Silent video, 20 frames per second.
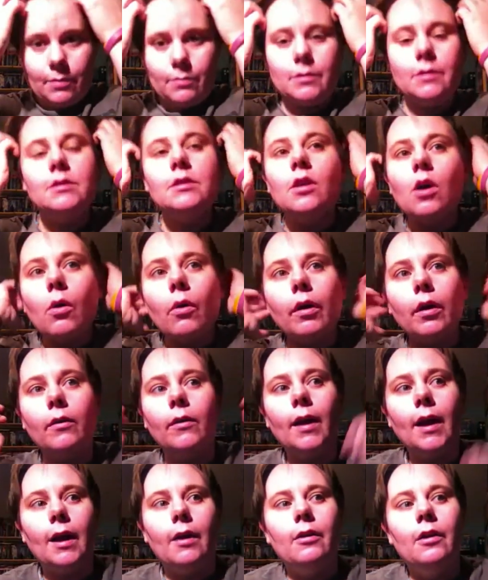that was going
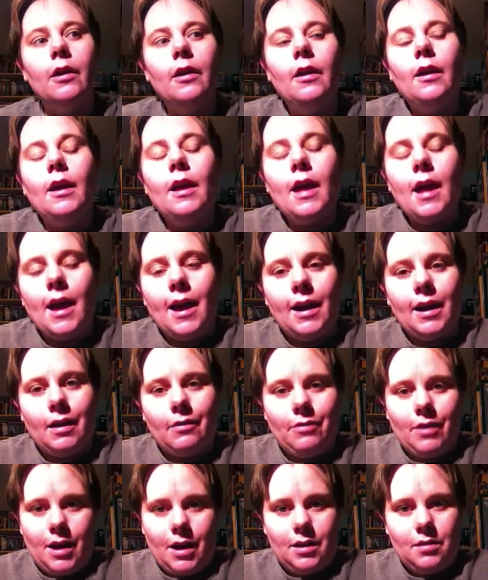around, and
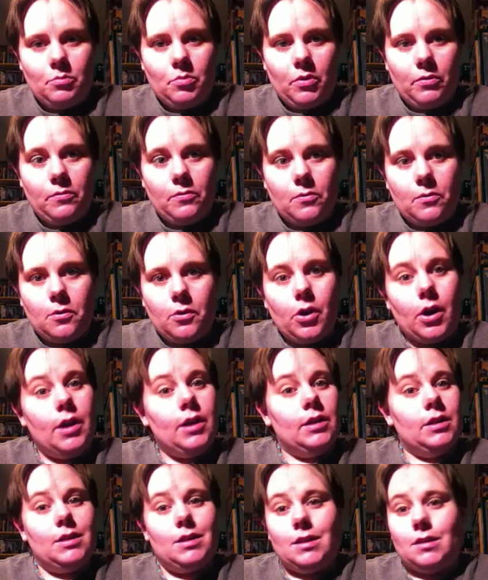I've had it before,
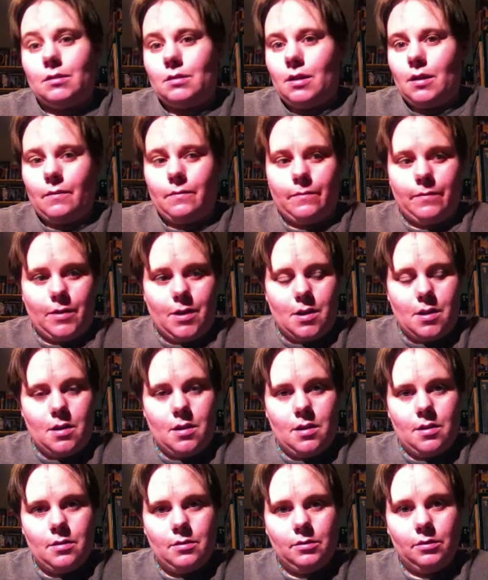and it's not fun.